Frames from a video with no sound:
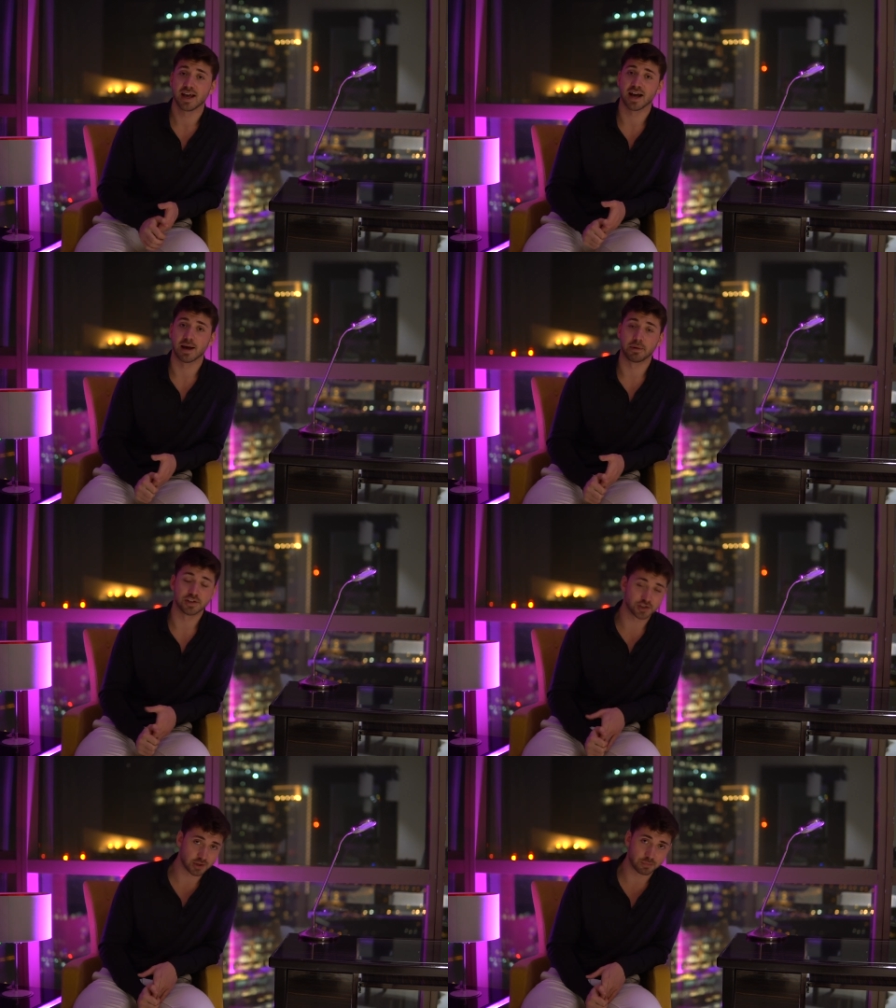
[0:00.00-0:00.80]
um,
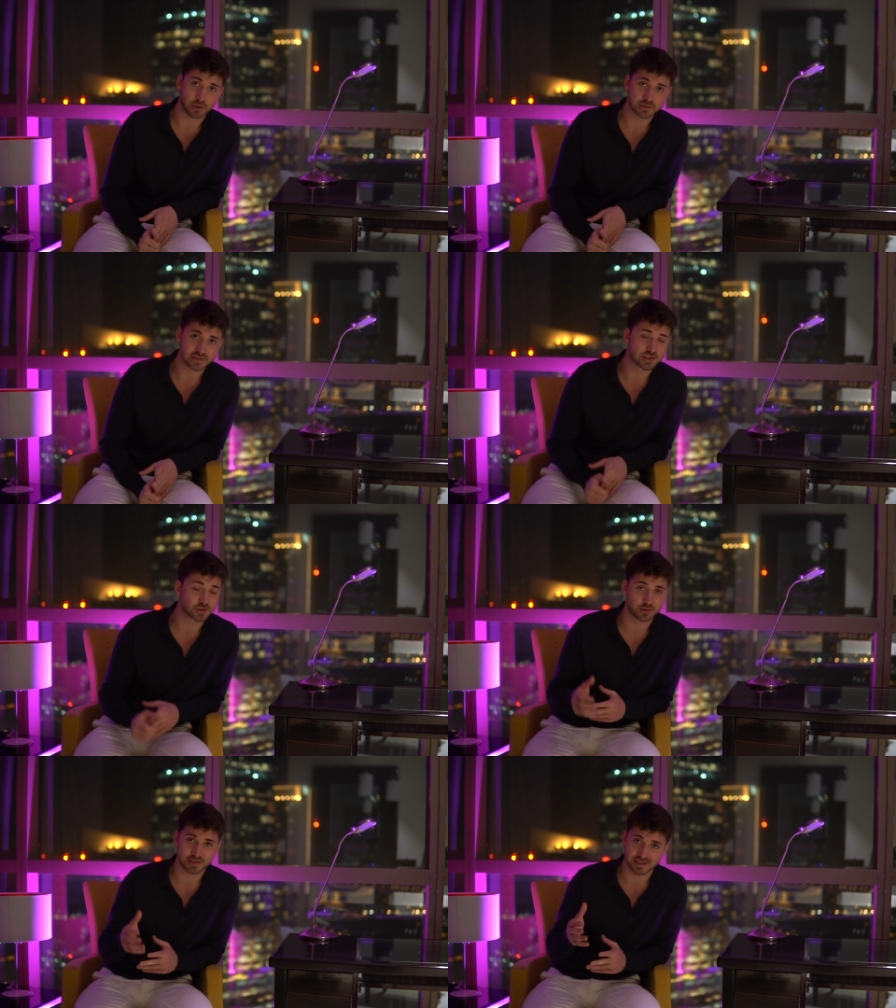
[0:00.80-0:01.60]
enjoy the process
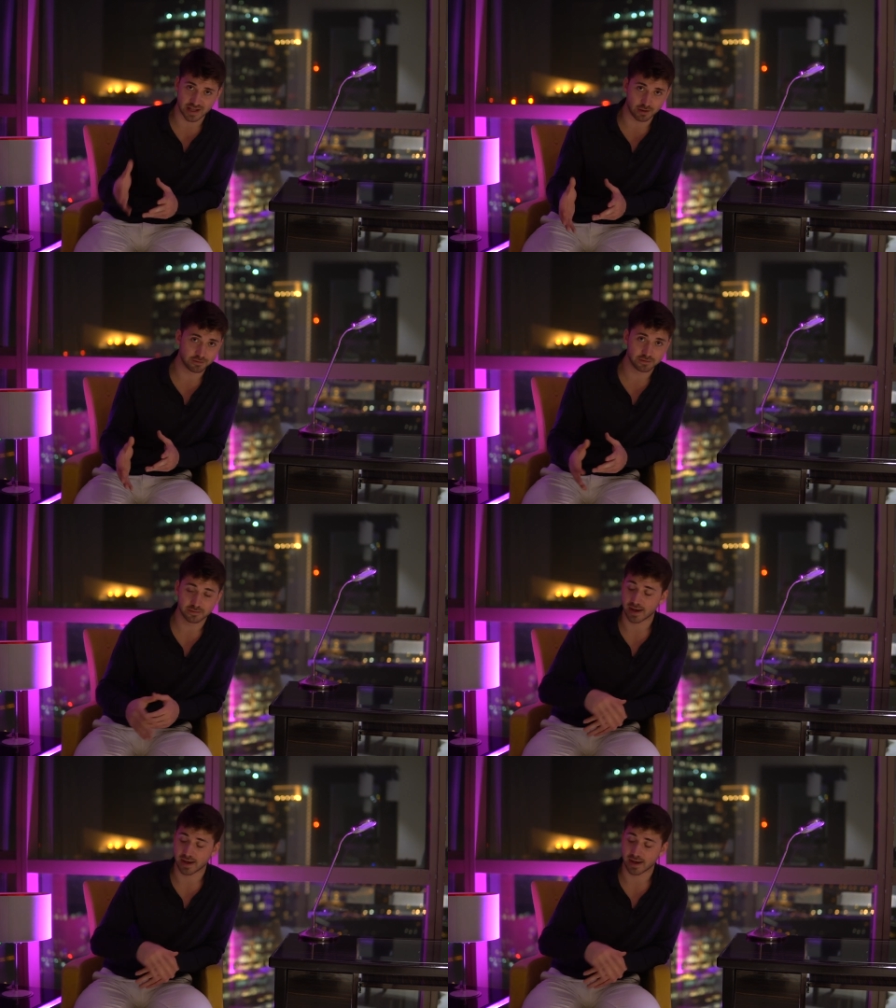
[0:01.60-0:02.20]
enjoy yourself